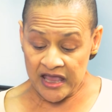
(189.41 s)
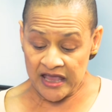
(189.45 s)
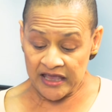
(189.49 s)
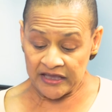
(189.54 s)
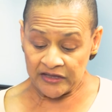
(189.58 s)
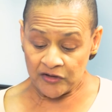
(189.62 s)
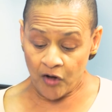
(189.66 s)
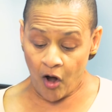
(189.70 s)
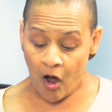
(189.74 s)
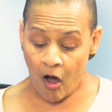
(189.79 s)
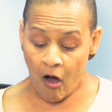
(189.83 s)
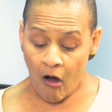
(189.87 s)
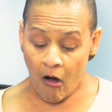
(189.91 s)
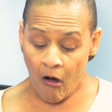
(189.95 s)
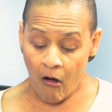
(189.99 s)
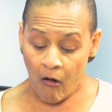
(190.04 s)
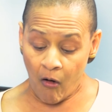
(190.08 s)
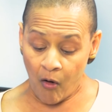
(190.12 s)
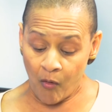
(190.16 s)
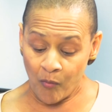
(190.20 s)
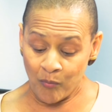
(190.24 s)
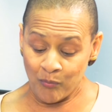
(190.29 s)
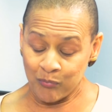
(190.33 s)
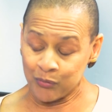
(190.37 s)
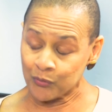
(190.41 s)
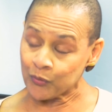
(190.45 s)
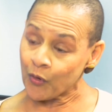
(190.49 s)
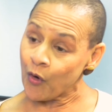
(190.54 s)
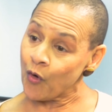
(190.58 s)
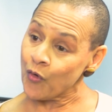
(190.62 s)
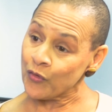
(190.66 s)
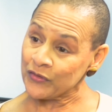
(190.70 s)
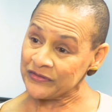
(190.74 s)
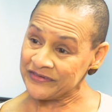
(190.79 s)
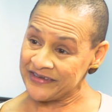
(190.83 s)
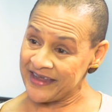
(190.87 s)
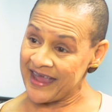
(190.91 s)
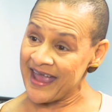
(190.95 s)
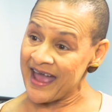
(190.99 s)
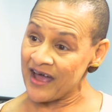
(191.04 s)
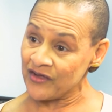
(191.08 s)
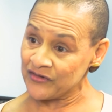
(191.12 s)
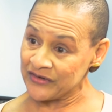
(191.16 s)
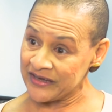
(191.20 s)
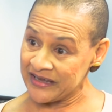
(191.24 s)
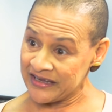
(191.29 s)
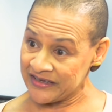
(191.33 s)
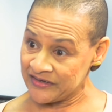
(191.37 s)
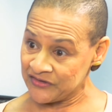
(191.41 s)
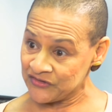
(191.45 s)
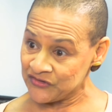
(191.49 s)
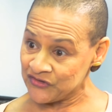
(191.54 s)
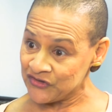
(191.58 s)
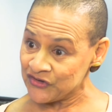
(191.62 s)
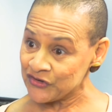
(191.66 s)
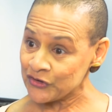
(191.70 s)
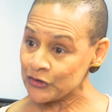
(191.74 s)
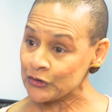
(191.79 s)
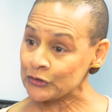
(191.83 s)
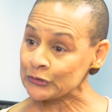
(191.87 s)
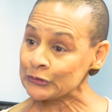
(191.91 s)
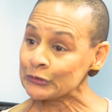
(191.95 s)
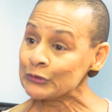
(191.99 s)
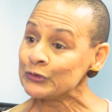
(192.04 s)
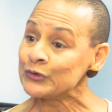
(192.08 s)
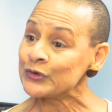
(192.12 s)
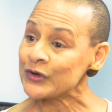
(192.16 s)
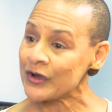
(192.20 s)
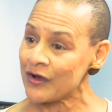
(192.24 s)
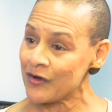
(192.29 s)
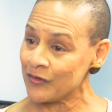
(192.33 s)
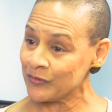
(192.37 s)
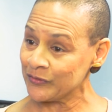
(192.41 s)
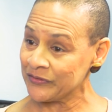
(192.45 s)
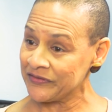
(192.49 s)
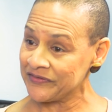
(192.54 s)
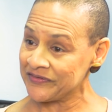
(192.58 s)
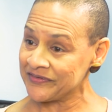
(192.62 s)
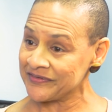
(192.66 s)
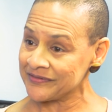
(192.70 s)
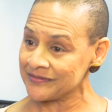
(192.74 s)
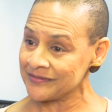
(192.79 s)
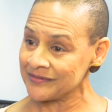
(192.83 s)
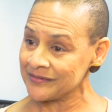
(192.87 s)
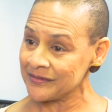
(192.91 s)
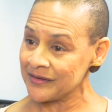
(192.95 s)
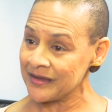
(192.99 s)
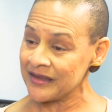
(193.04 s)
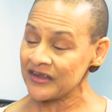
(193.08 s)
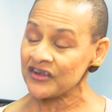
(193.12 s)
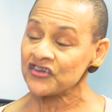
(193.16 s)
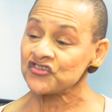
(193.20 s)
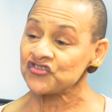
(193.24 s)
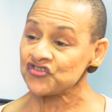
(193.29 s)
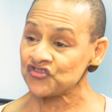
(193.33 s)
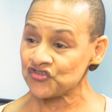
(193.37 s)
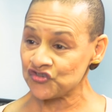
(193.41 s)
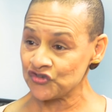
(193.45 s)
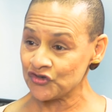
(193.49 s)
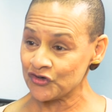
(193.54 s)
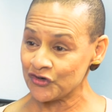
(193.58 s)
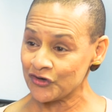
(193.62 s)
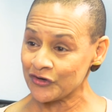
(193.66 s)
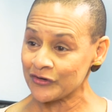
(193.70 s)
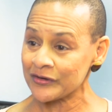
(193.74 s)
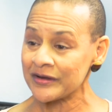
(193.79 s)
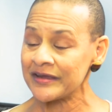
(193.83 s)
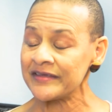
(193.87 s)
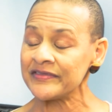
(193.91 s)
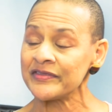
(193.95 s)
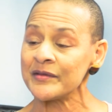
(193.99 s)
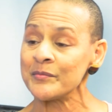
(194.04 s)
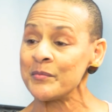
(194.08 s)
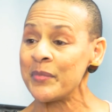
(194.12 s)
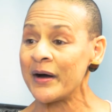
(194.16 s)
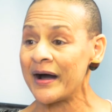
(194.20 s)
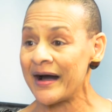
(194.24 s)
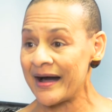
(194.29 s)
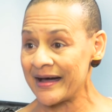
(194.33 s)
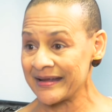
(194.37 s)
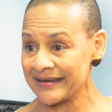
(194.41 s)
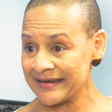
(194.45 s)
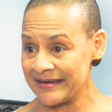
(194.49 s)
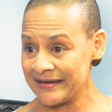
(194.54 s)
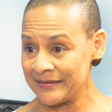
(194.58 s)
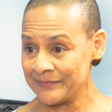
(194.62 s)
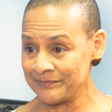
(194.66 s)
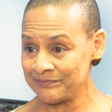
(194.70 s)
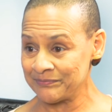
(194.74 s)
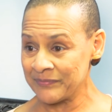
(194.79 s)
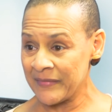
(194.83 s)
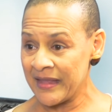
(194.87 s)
it all broke down into glucose, sugar in the body.